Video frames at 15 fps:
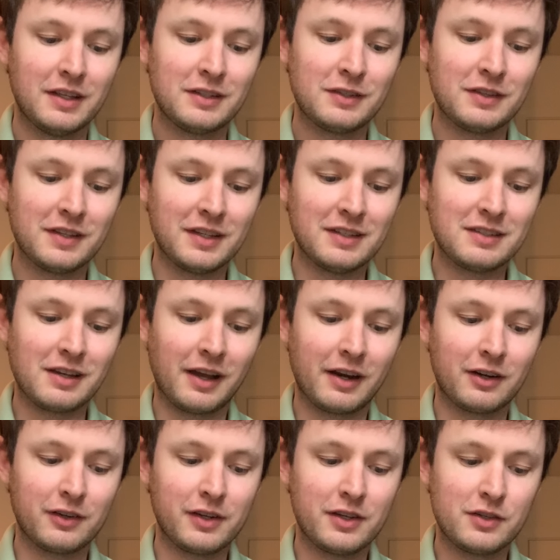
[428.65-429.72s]
to the
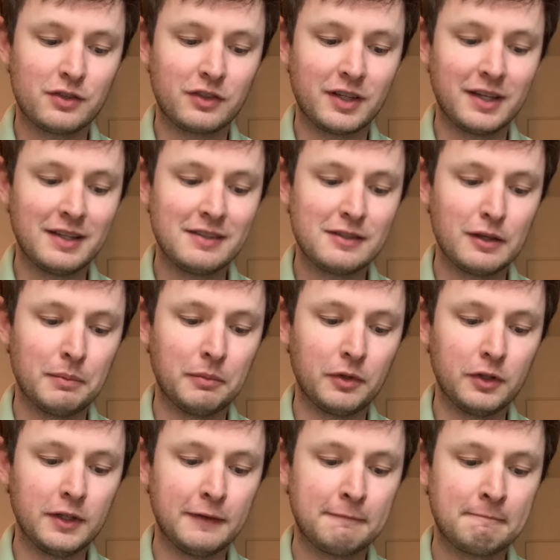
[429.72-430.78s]
entire Israelite
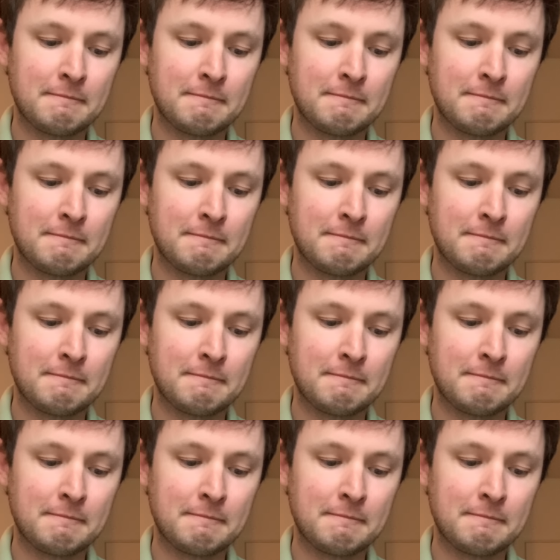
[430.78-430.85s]
assembly,